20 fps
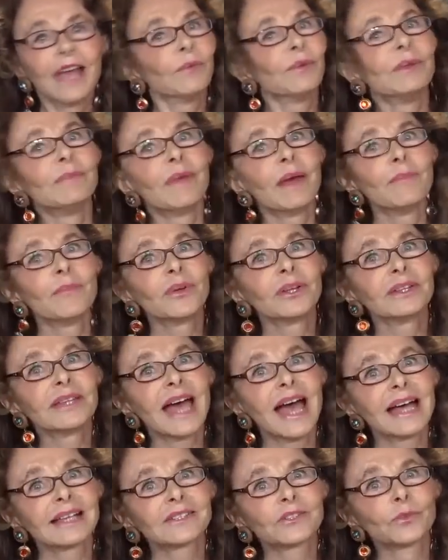And remember
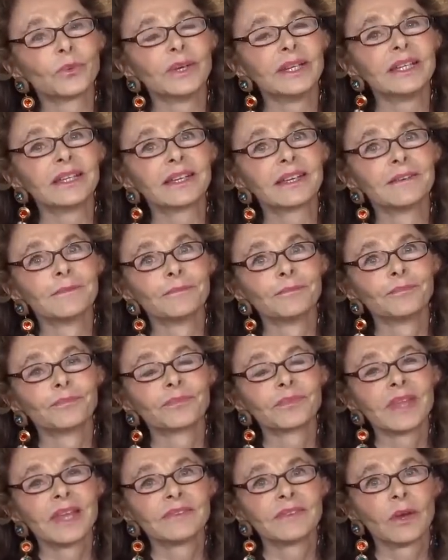last week,
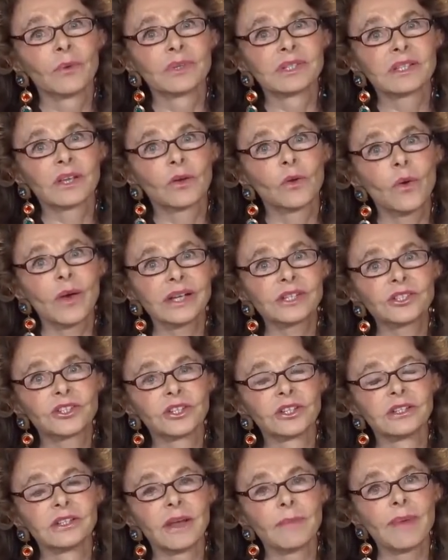there was a
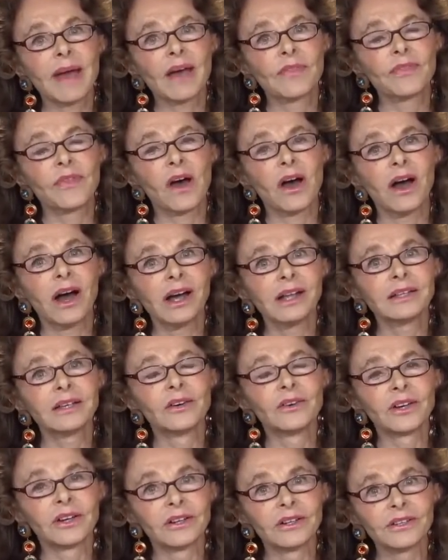question about the
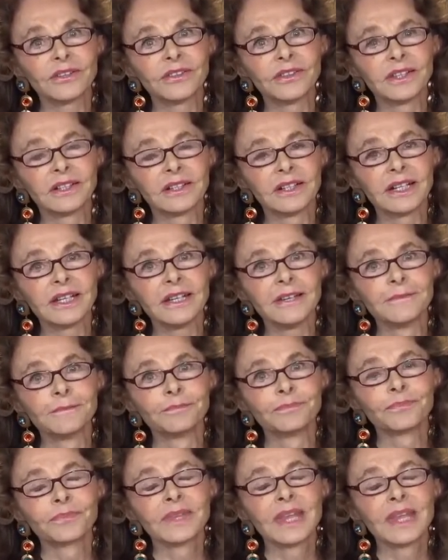hollow earth theory,